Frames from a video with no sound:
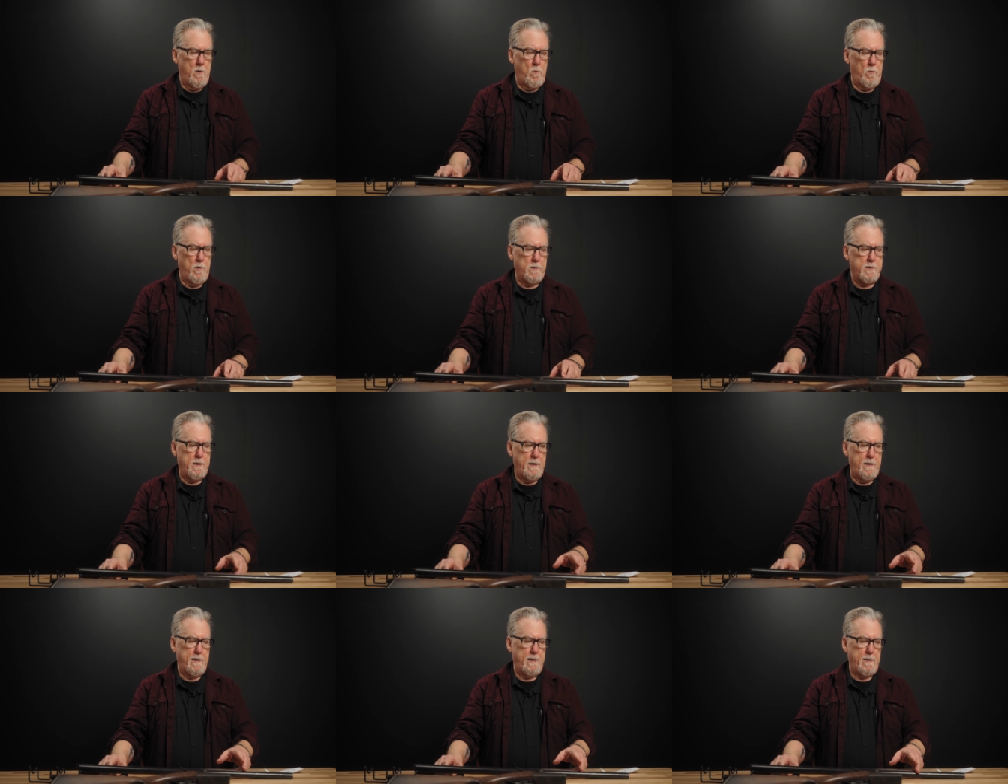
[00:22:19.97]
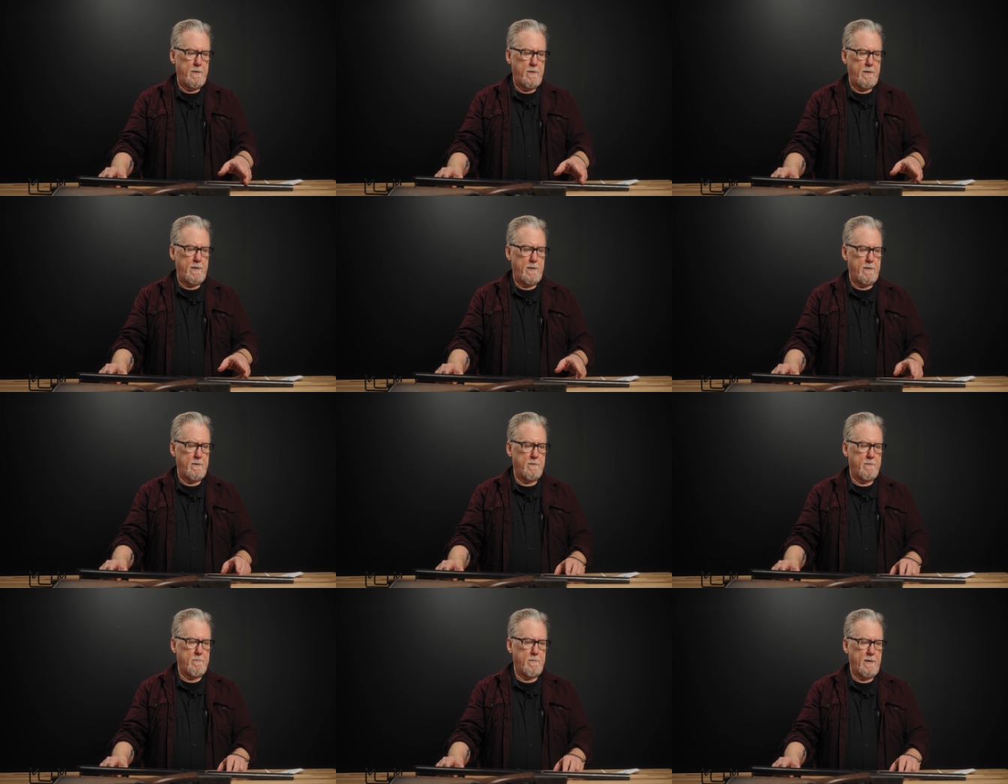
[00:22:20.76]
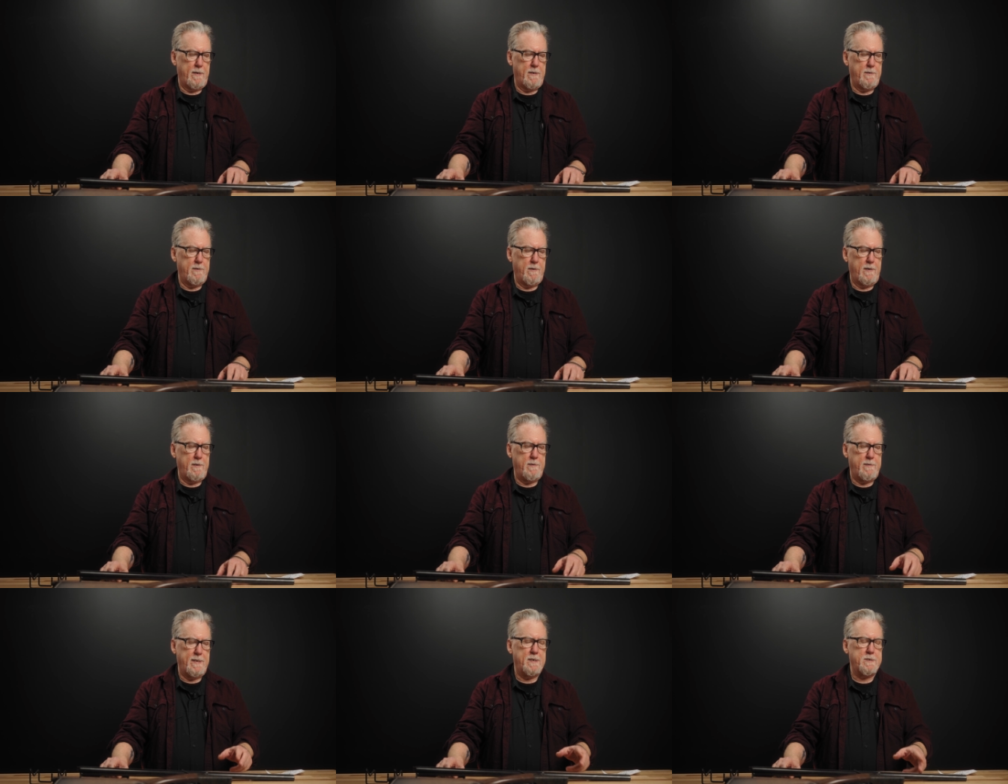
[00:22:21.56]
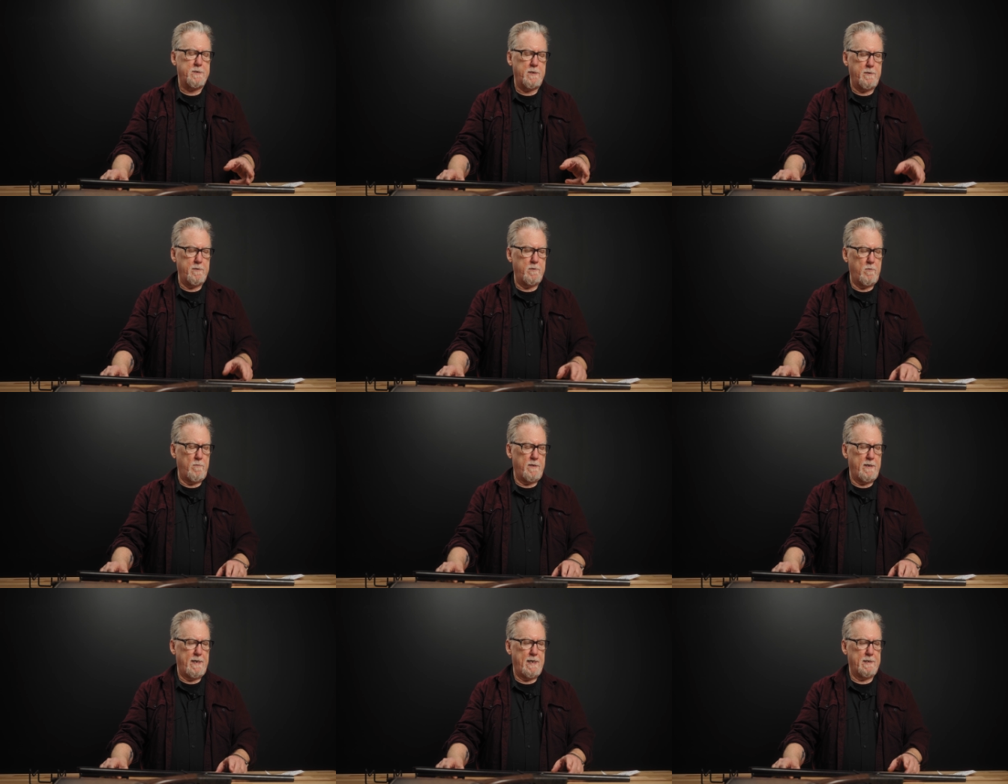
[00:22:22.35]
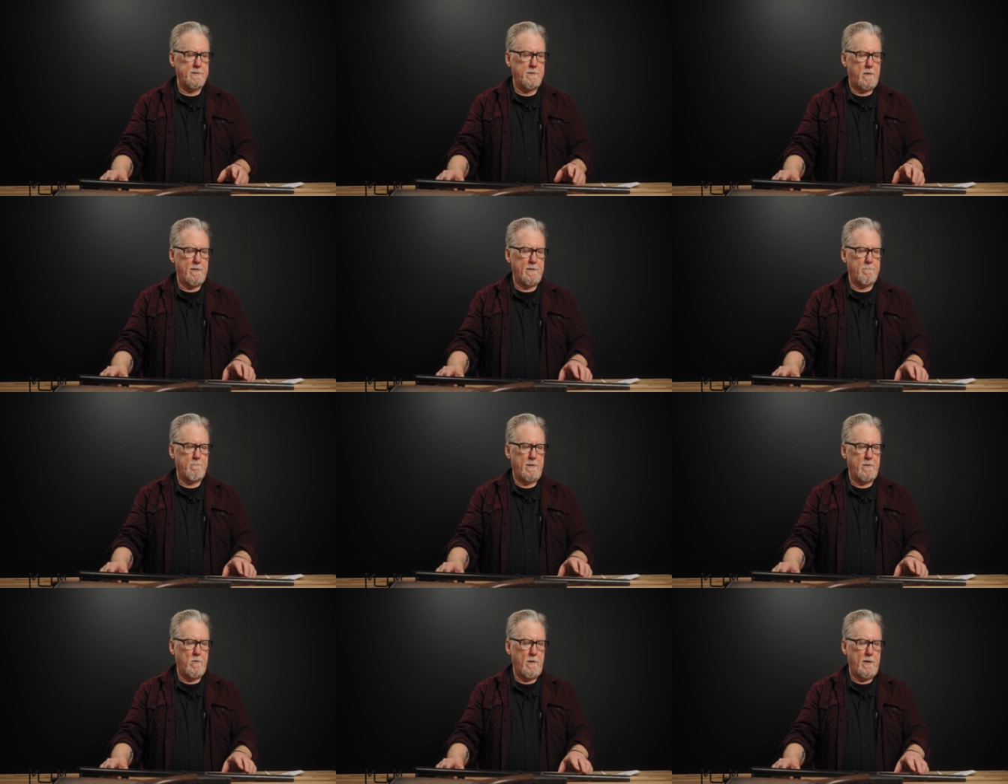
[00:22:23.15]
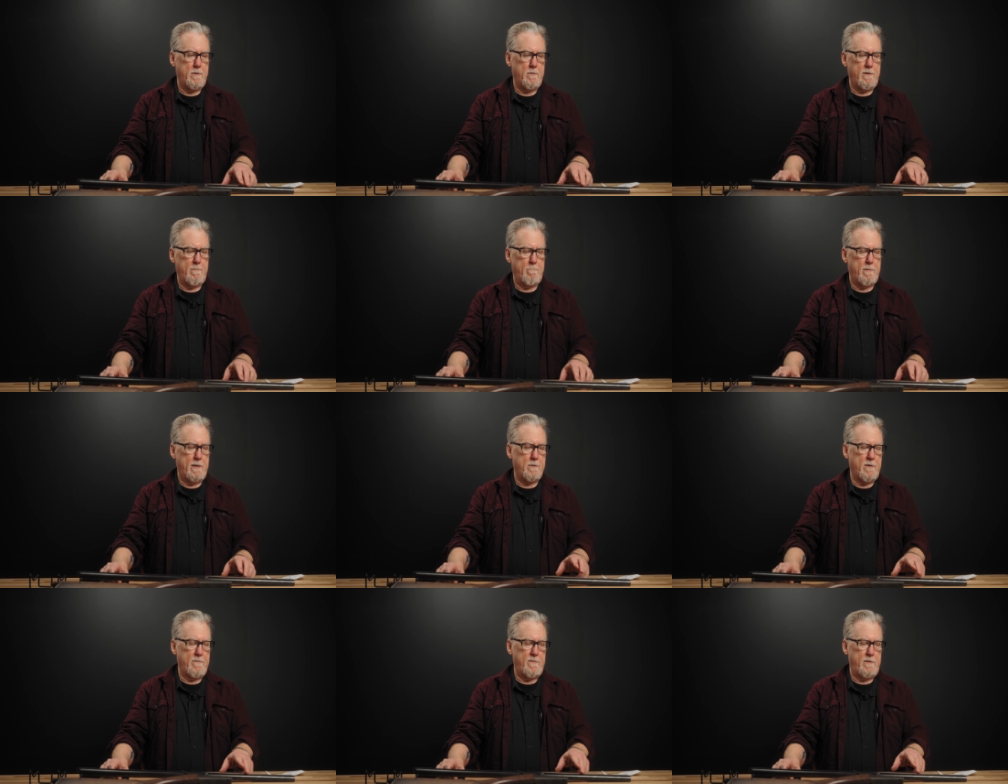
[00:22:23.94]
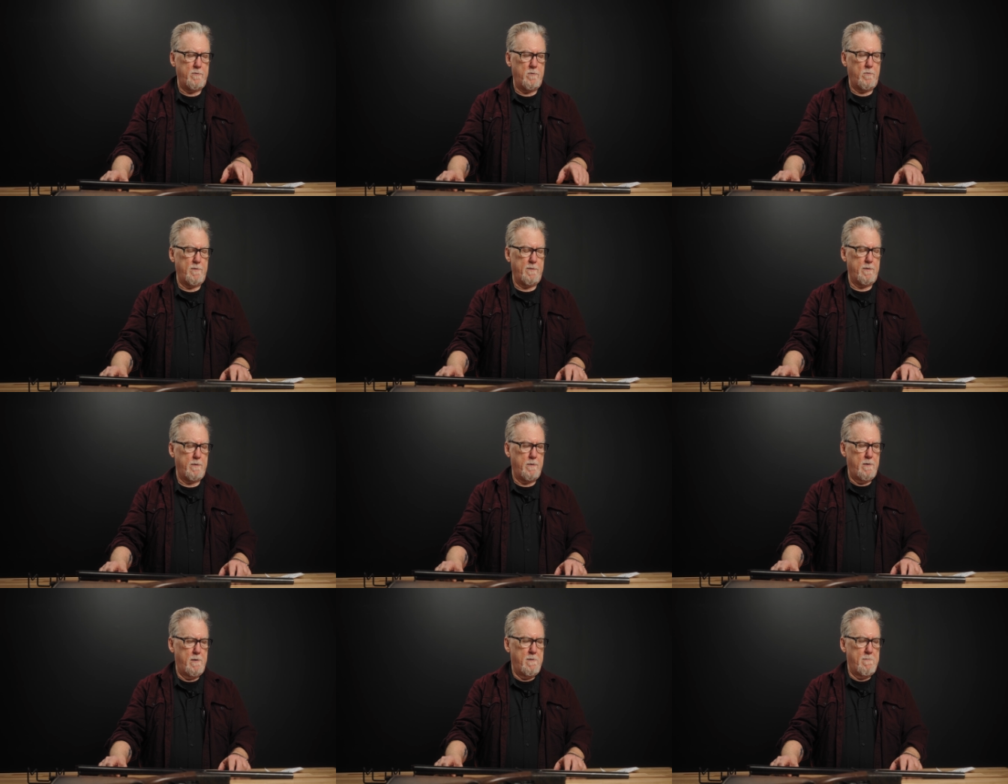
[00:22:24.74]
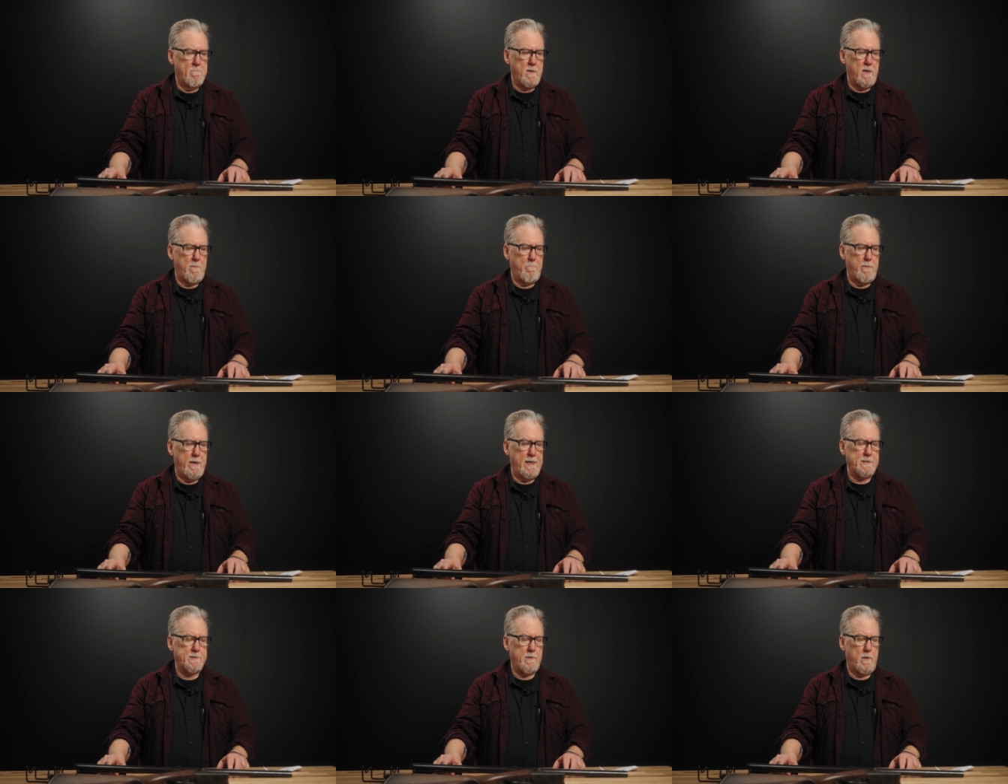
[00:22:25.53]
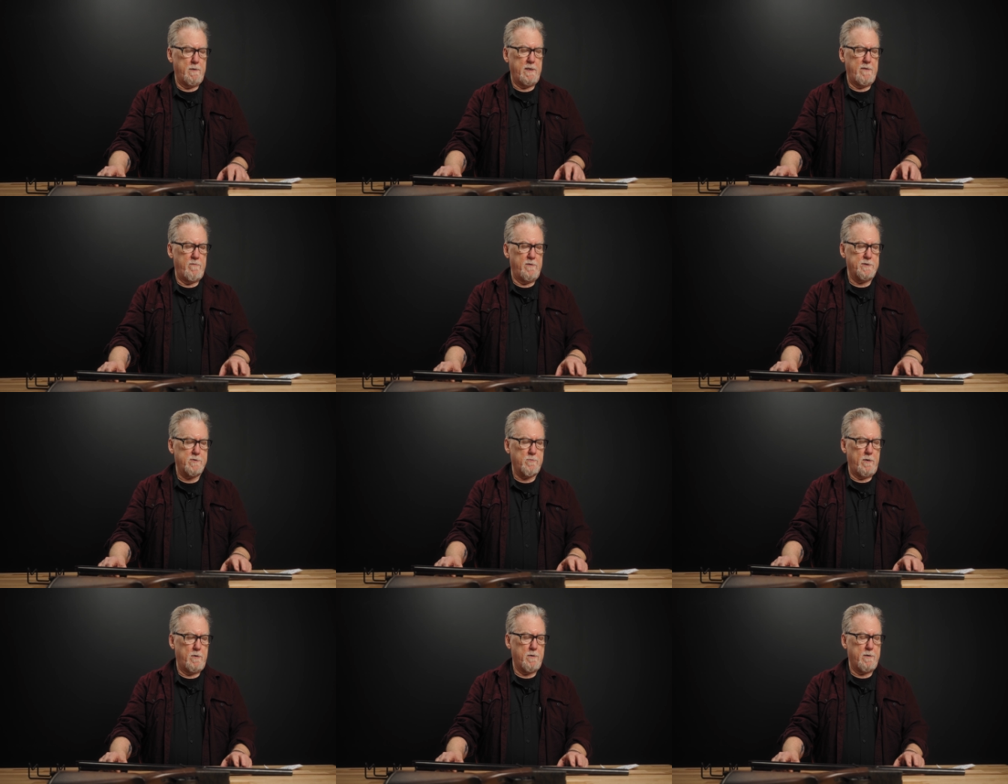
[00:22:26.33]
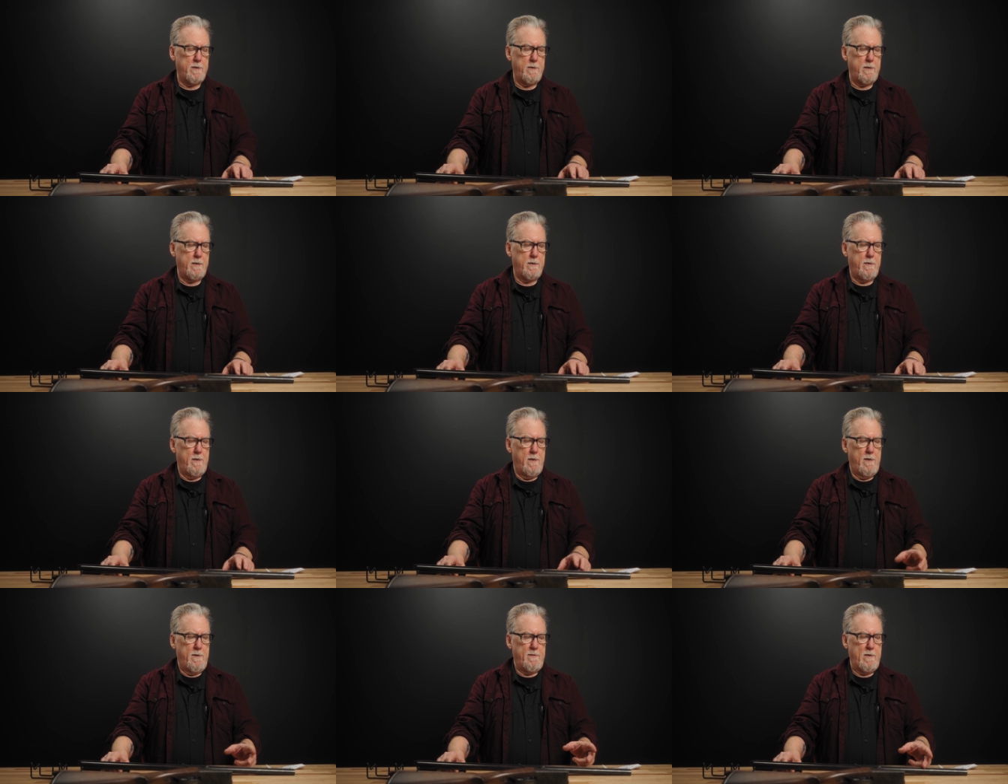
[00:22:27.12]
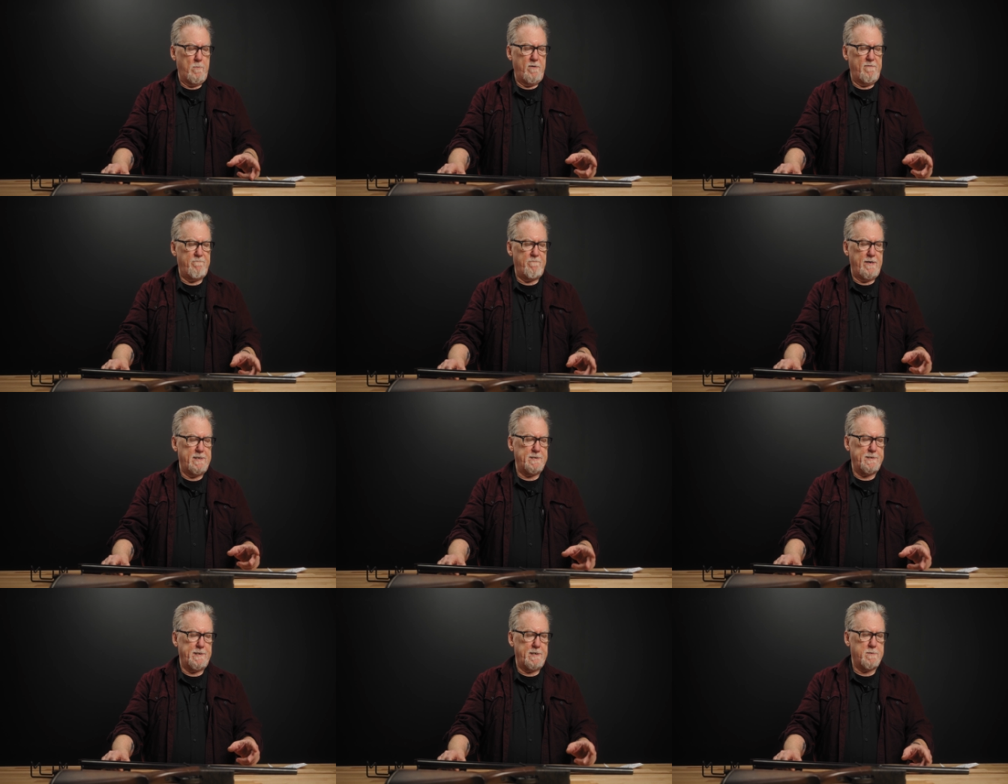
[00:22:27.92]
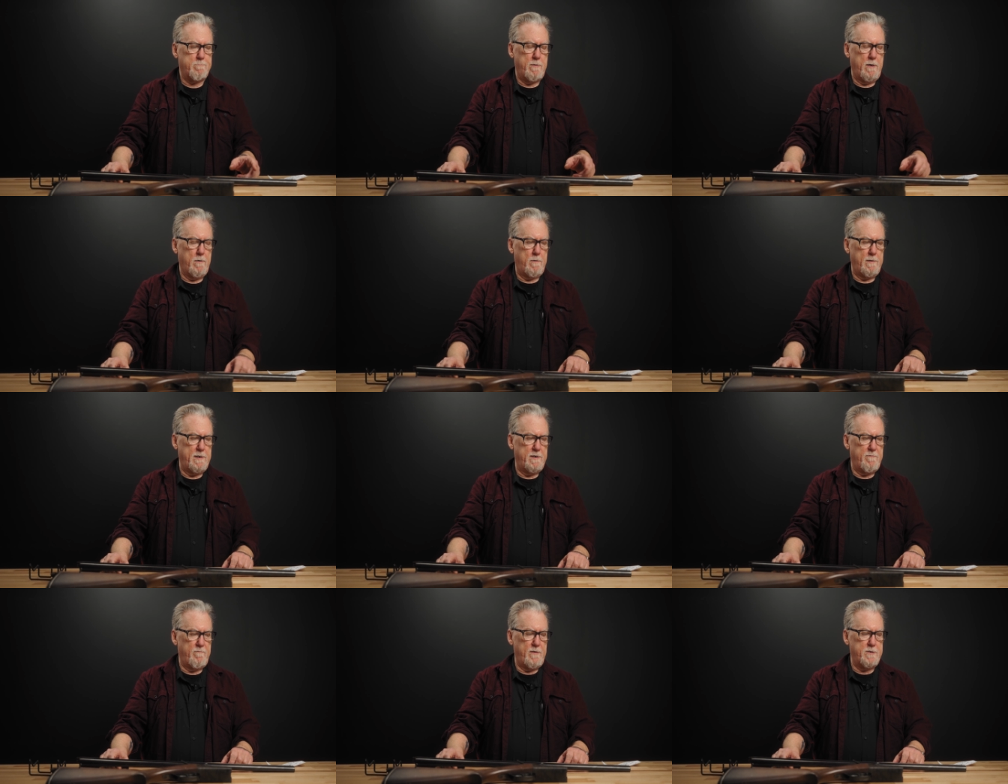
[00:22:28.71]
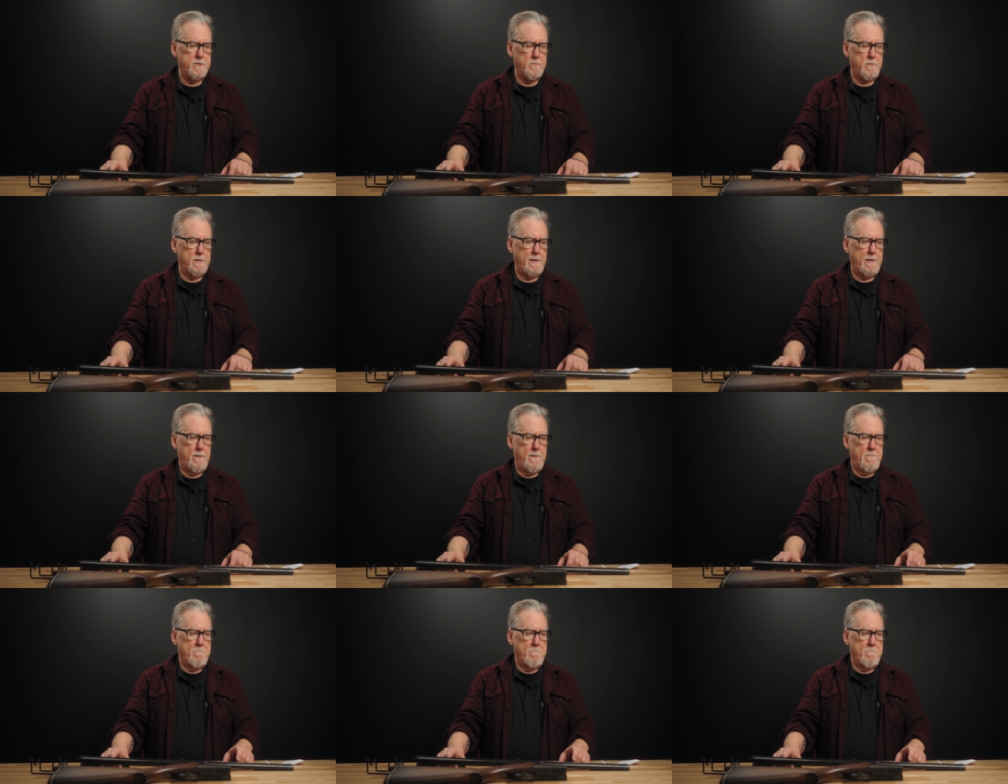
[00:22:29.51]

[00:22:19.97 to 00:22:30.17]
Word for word: We'll cut it, uh, and yes, you can do it with a hacksaw. It'd be greater, better if you do it with a, a bandsaw to give you a straighter cut. Then we face each barrel individually,